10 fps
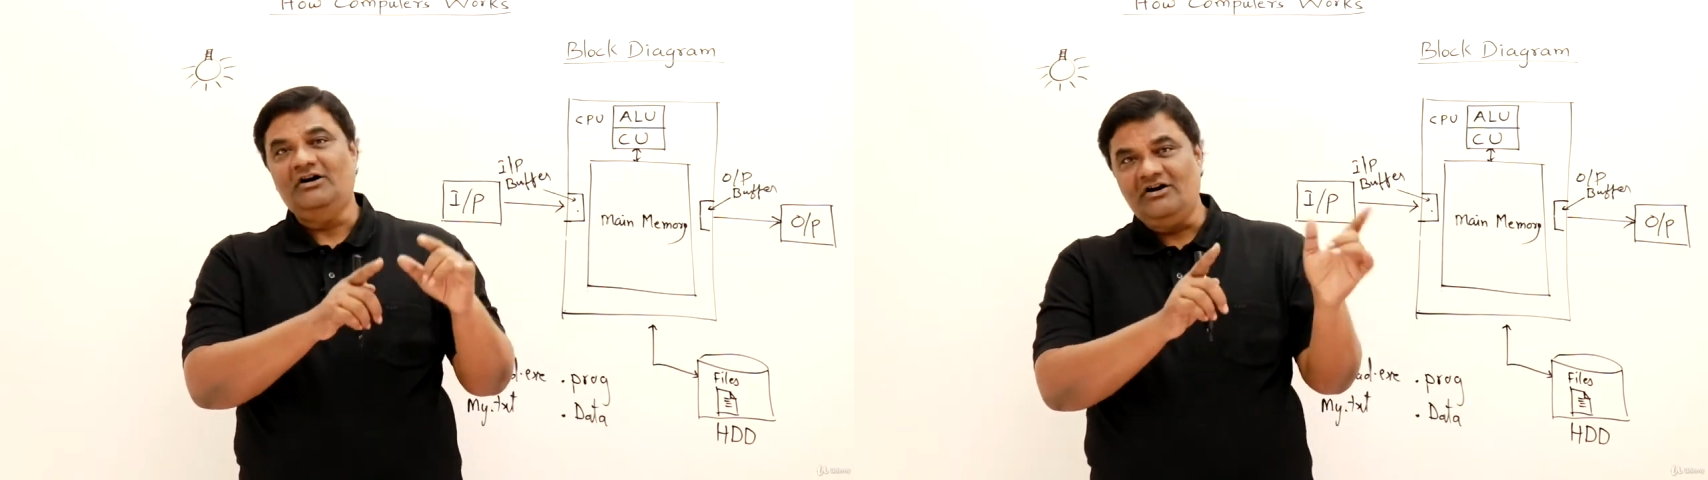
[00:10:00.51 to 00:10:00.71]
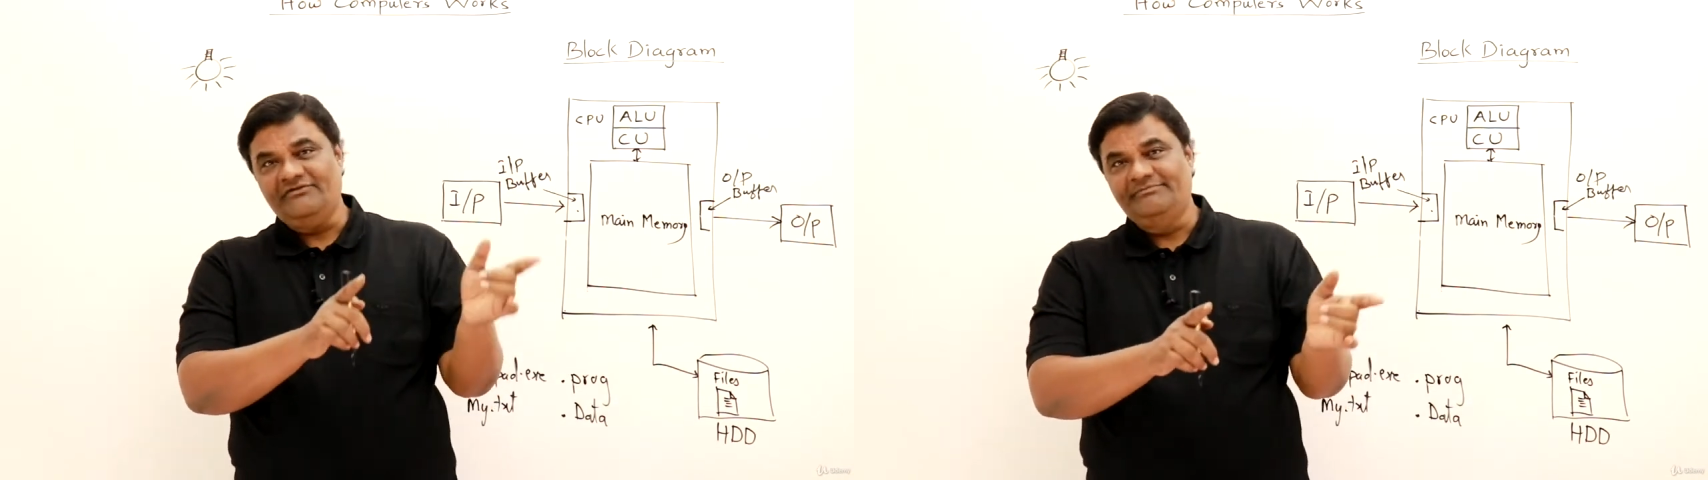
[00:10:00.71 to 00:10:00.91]

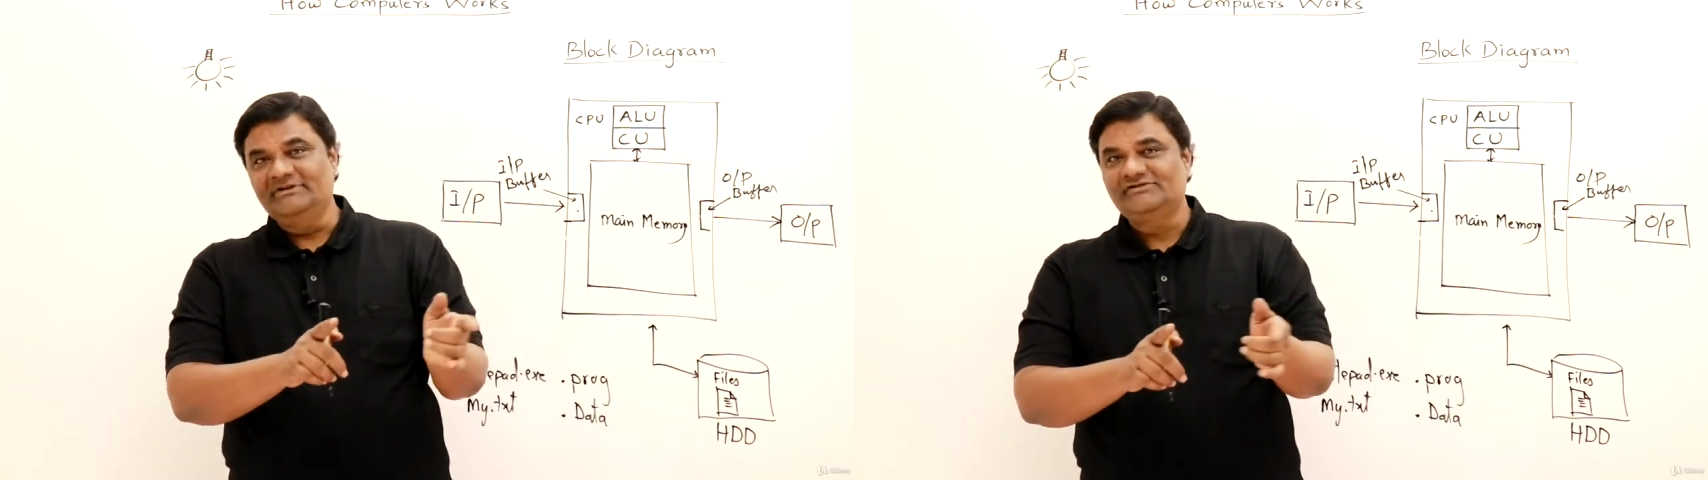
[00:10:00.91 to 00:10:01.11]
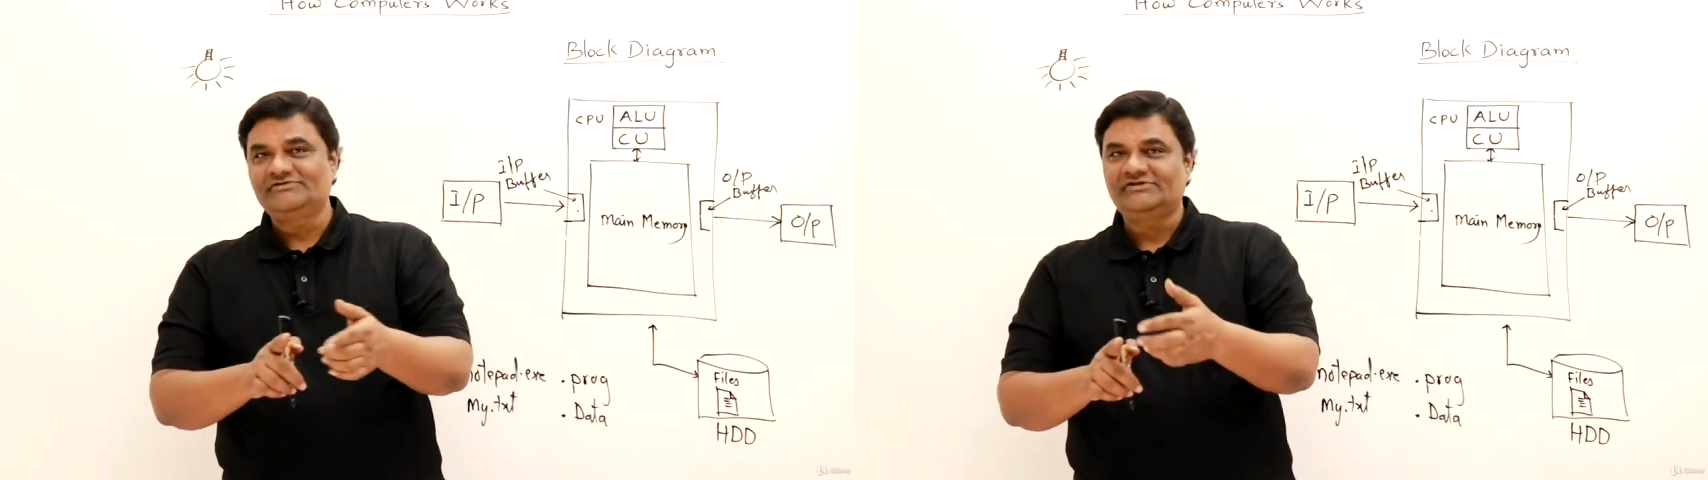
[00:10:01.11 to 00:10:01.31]
off
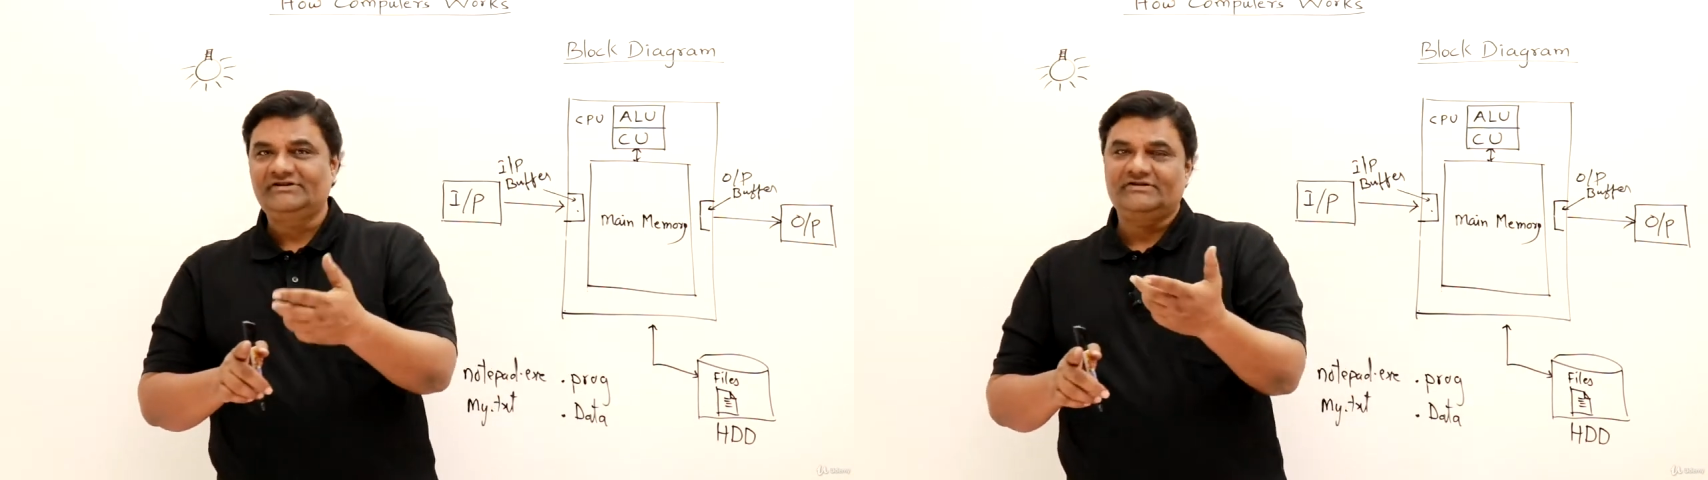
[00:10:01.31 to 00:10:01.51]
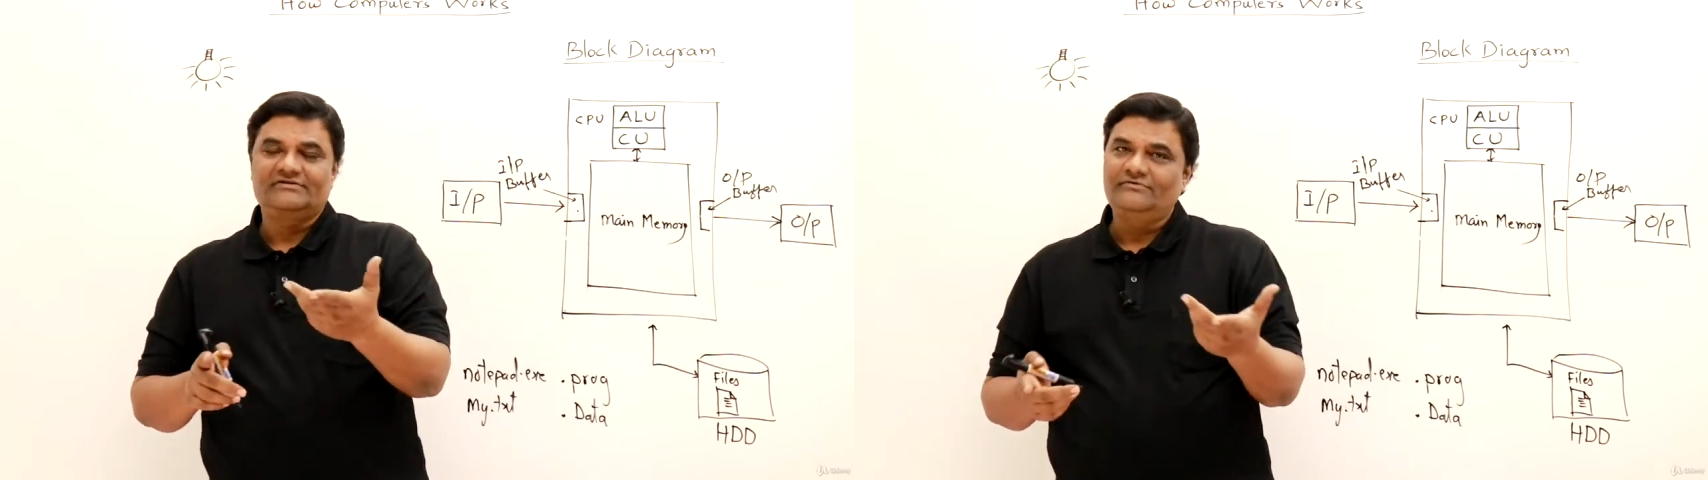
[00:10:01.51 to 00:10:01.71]
means you
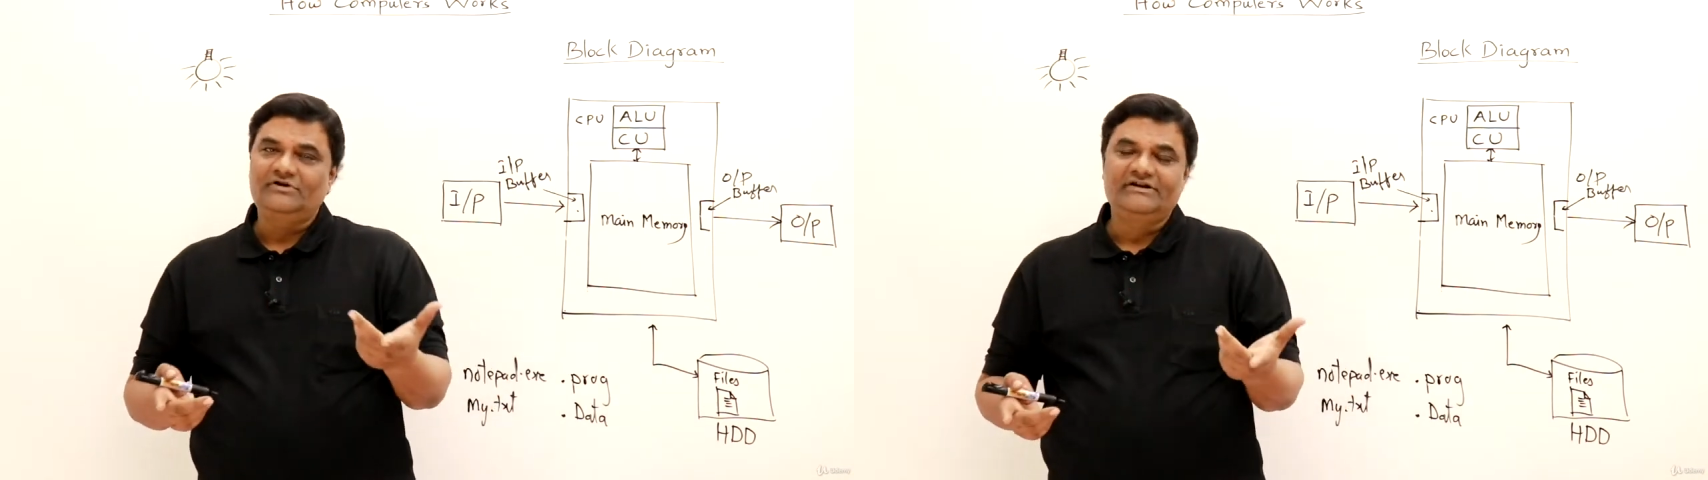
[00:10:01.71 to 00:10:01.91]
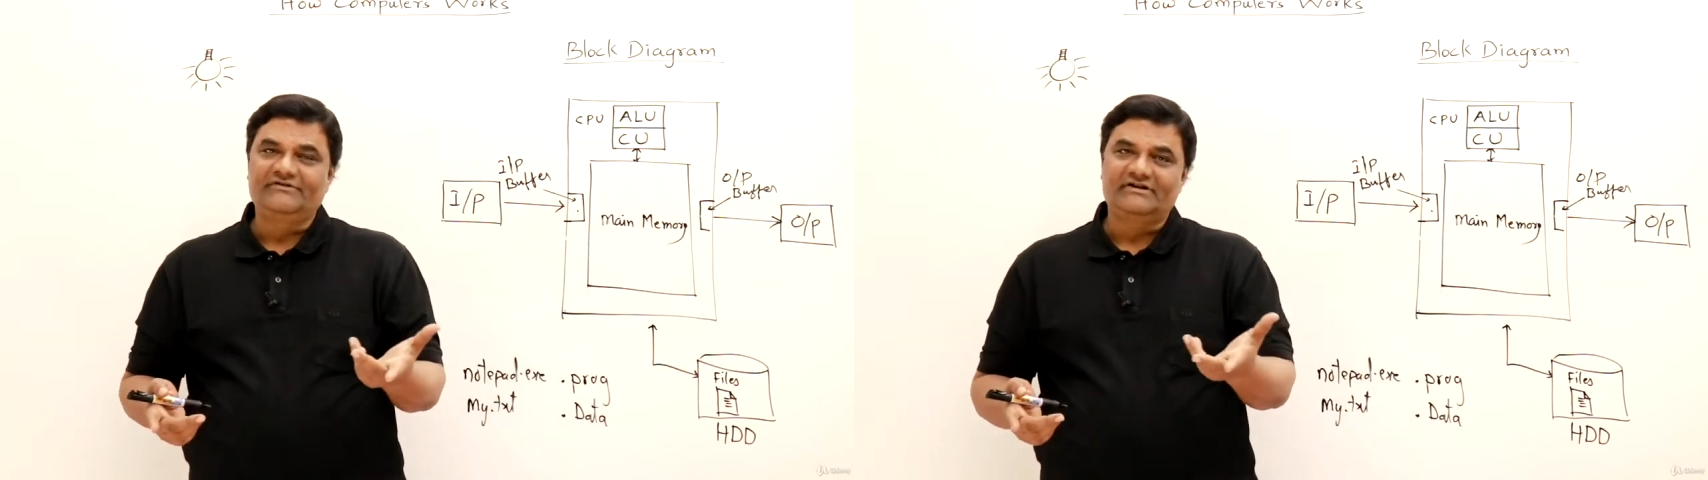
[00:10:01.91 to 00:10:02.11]
should,
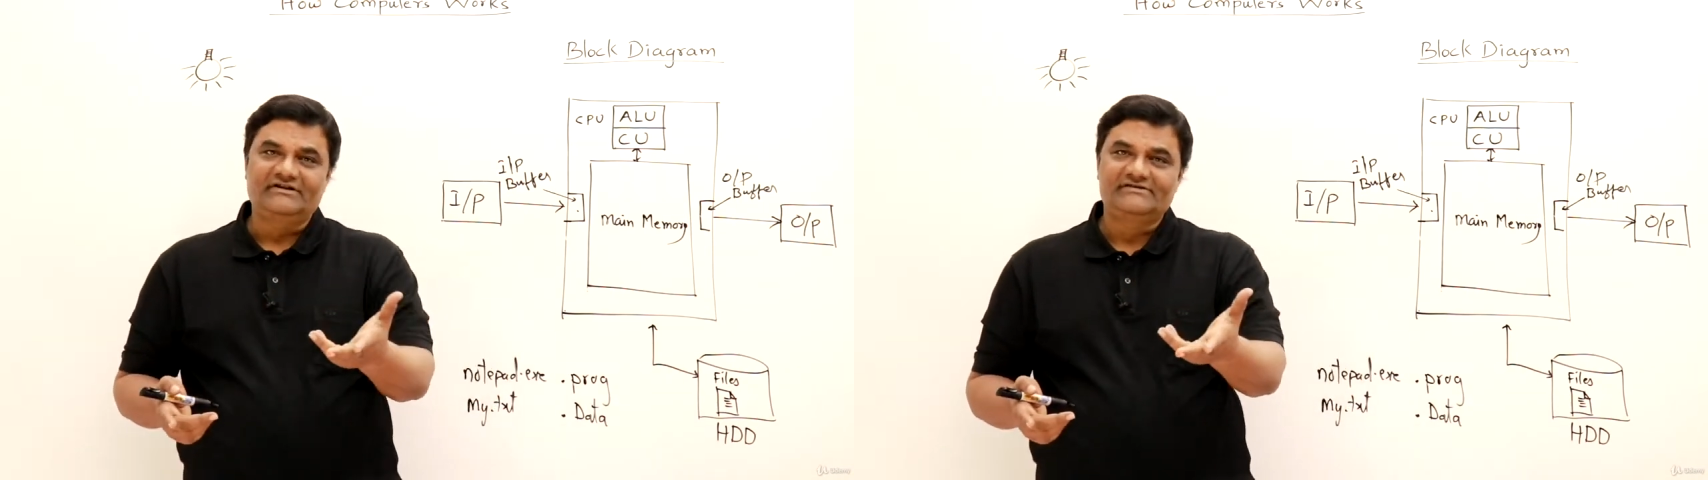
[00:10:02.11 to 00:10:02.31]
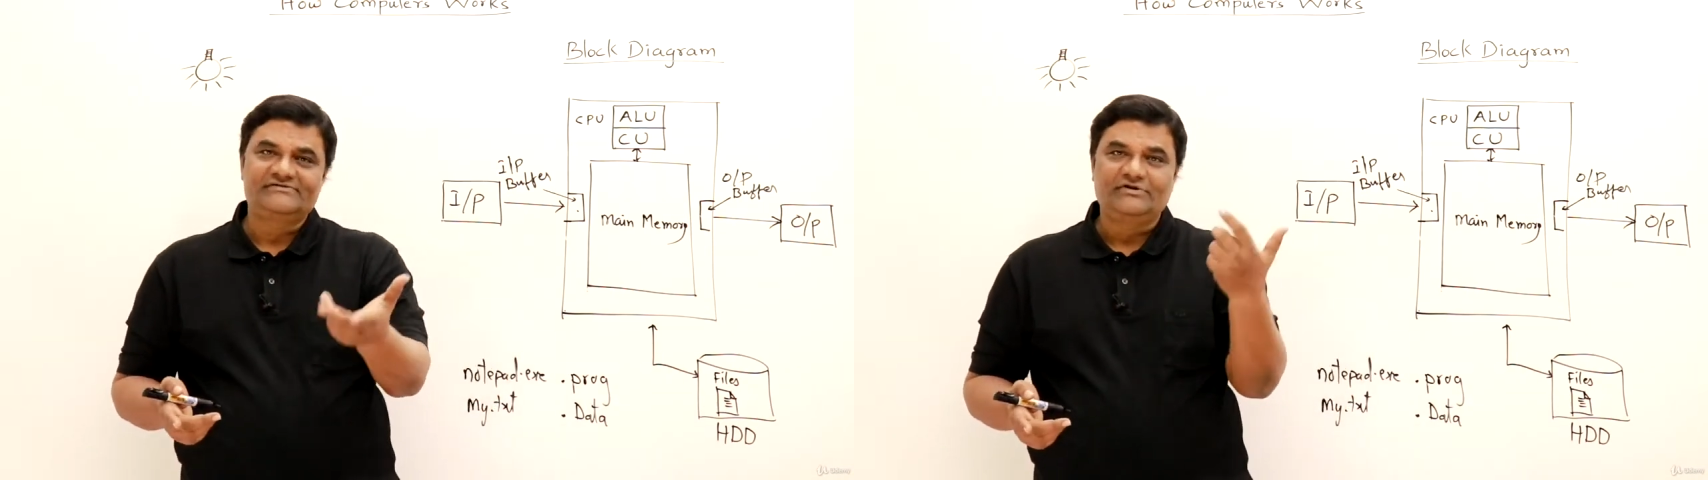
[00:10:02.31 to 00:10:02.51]
whatever it is,